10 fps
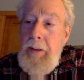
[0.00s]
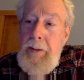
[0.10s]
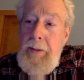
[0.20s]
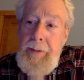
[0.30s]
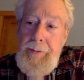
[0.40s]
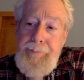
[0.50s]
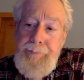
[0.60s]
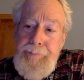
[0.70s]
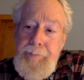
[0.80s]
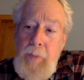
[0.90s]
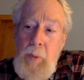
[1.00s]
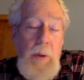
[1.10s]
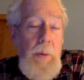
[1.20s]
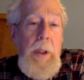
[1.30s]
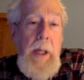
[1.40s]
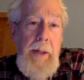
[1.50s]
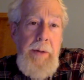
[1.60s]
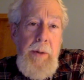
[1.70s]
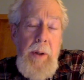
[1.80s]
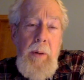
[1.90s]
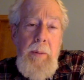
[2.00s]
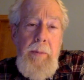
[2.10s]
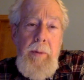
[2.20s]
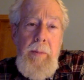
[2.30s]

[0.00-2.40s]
You can do a lot on your own.